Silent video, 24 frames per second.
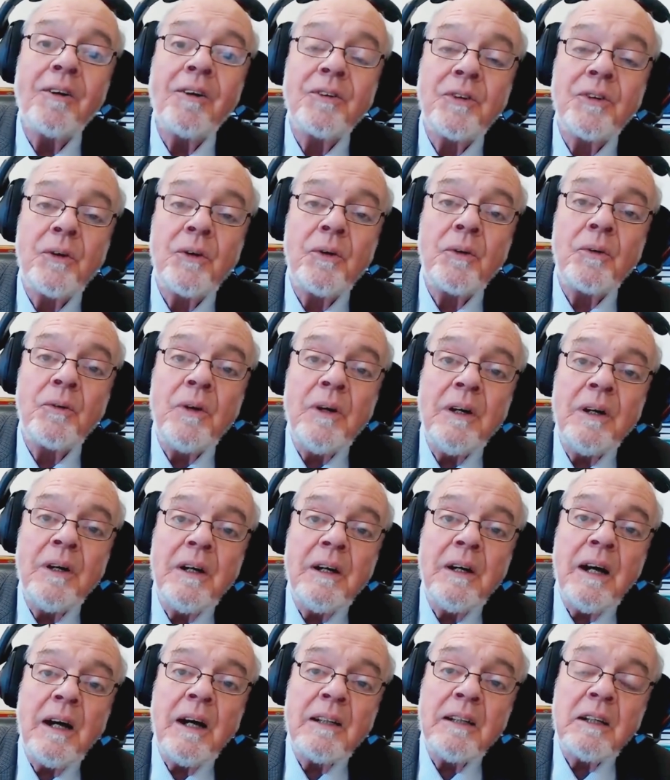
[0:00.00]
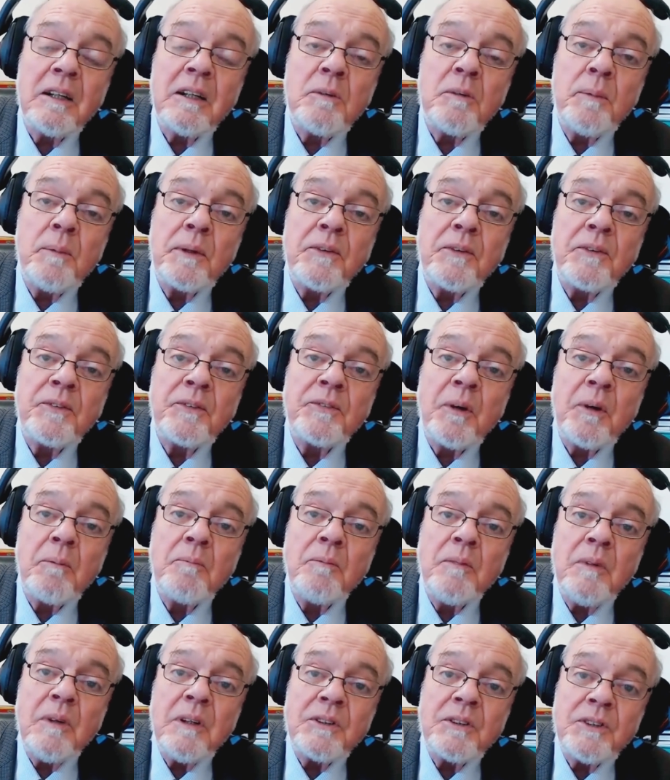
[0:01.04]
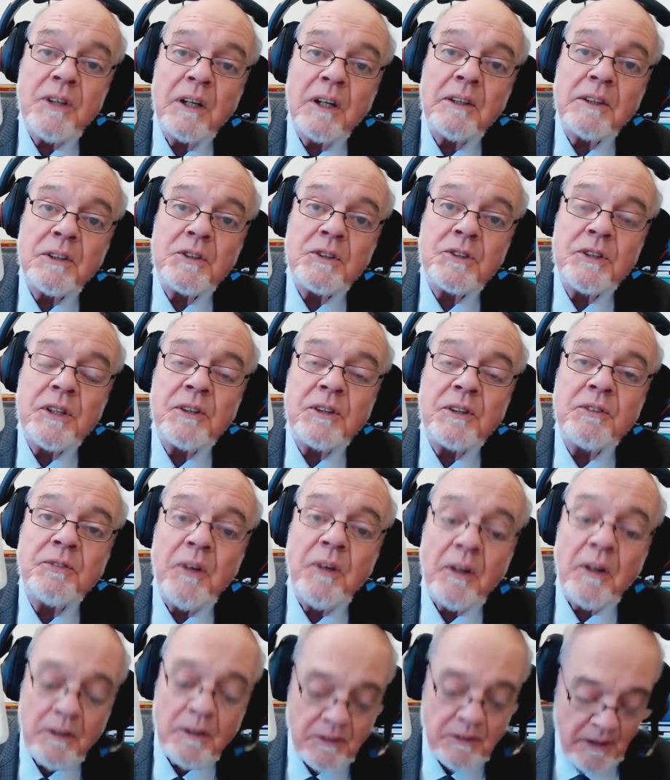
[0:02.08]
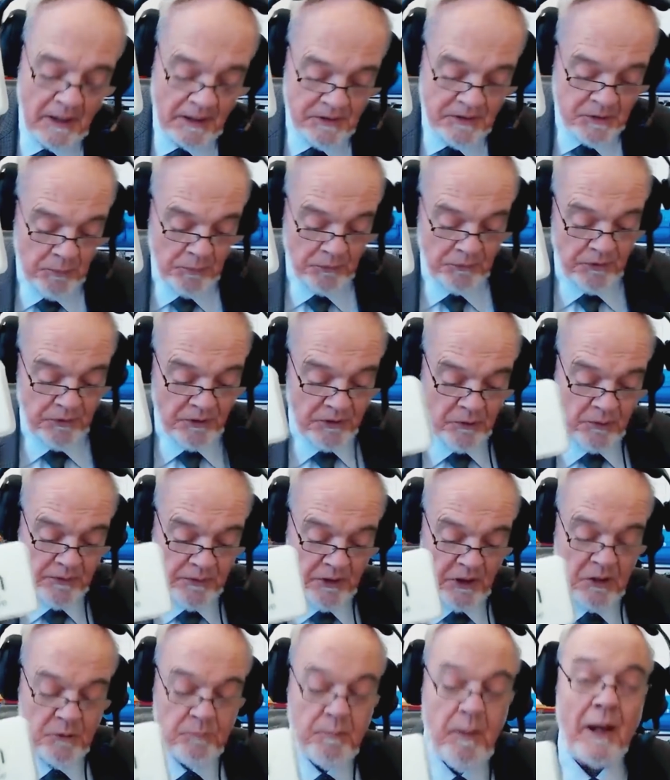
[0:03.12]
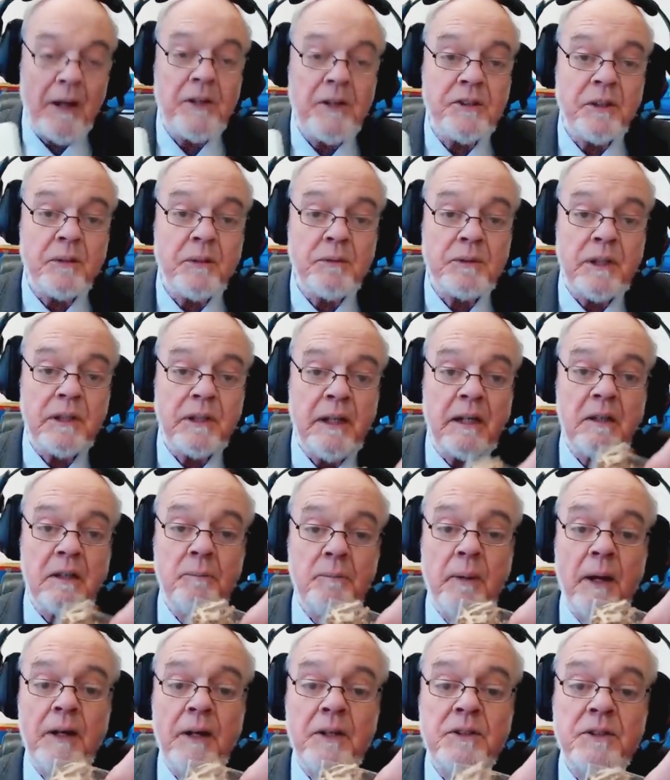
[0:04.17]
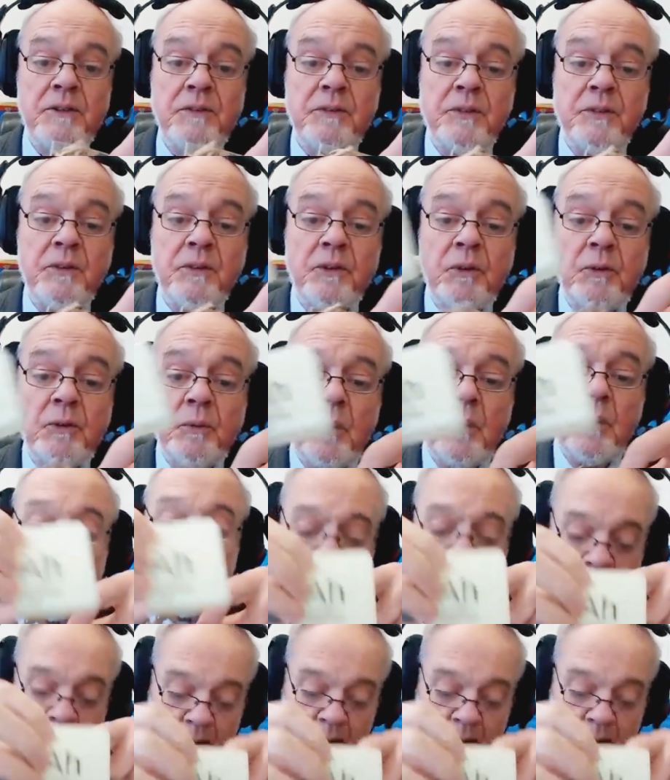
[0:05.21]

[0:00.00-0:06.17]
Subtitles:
So a little bit of tongue-in-the-cheek fun. And she puts it into a nice packaging, which I like the packaging for as well.